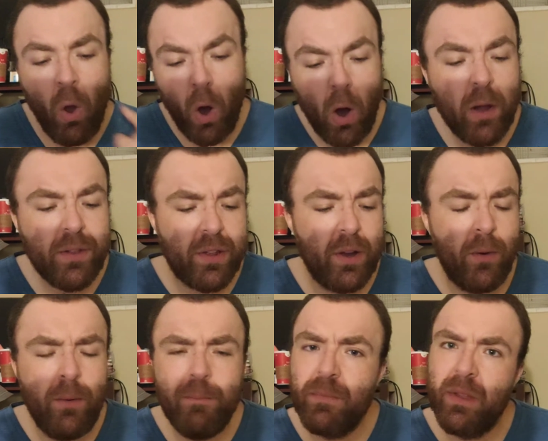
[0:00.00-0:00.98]

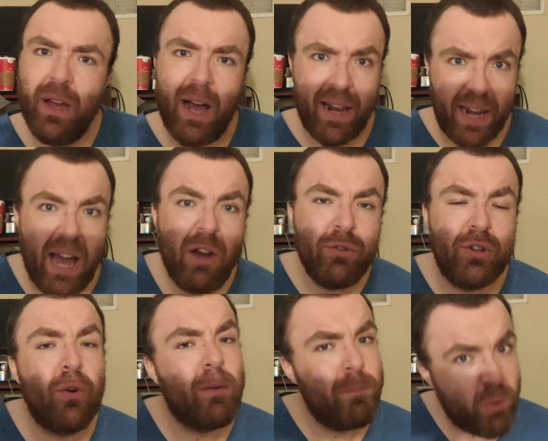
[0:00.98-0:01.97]
also allowed
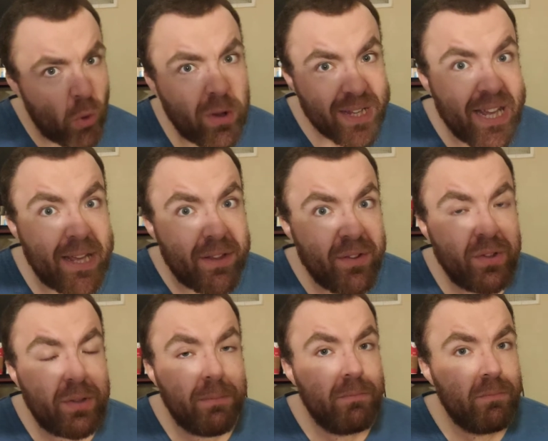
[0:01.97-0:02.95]
your
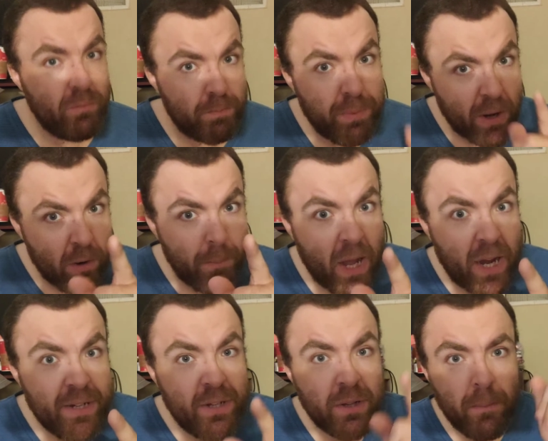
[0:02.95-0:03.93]
employees, bear in
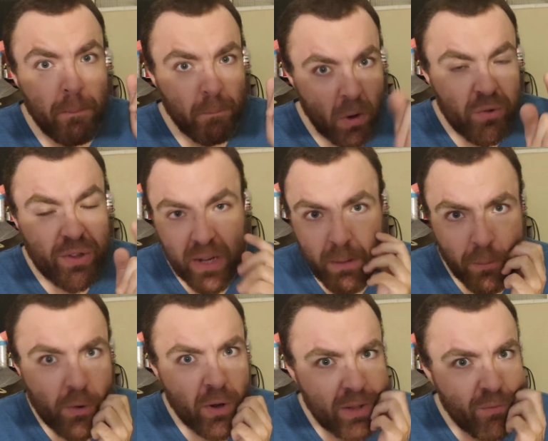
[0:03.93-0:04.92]
mind, most of them
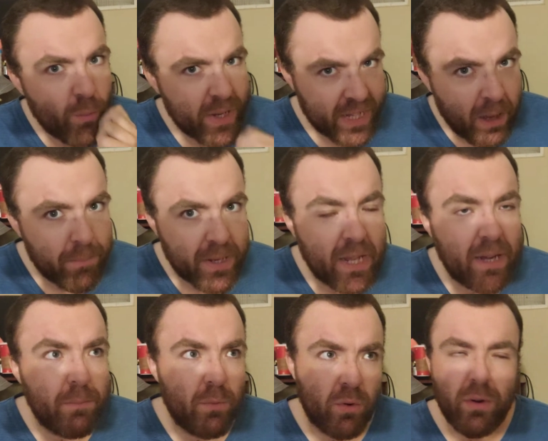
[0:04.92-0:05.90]
aren't even with the company
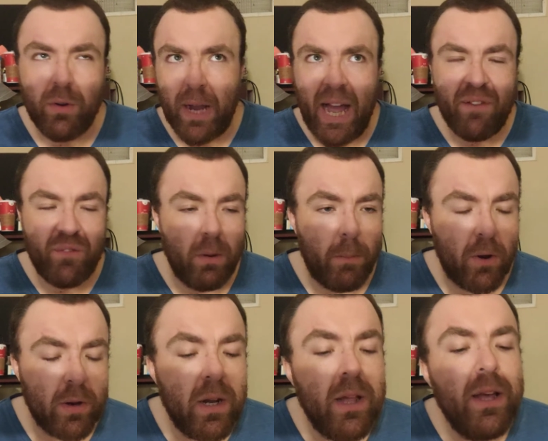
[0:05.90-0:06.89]
anymore, or half of them
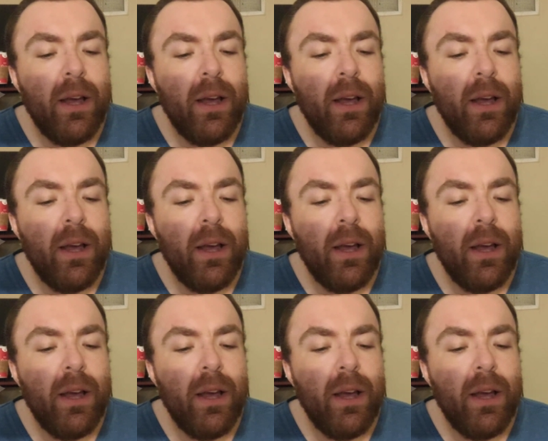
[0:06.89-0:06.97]
aren't,